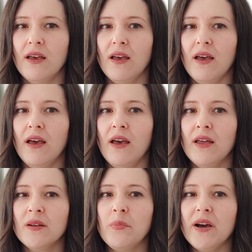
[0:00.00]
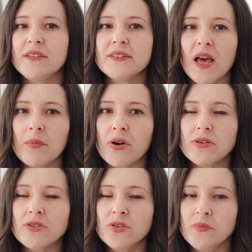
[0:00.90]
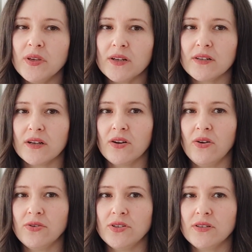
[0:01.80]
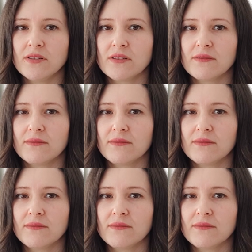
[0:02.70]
and by time-consuming technologies.